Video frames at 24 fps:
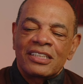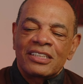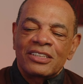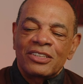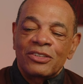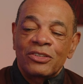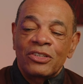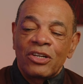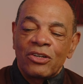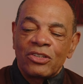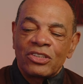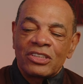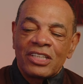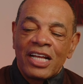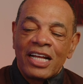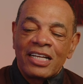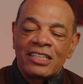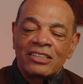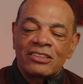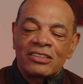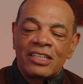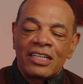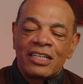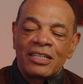You notice I
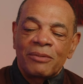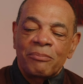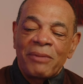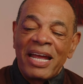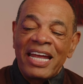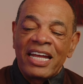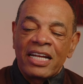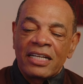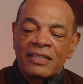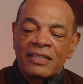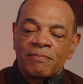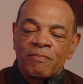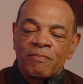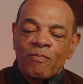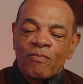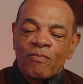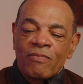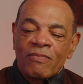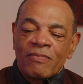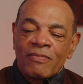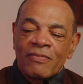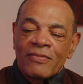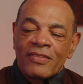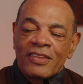didn't say a man.
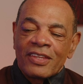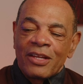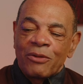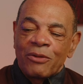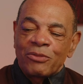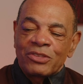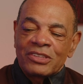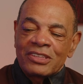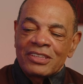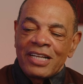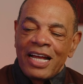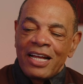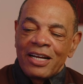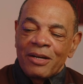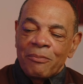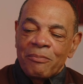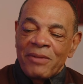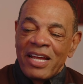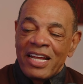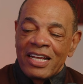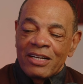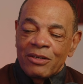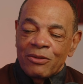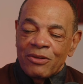There was not a
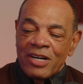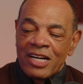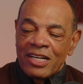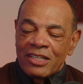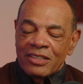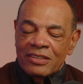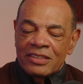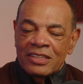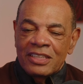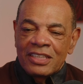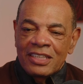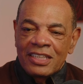man around.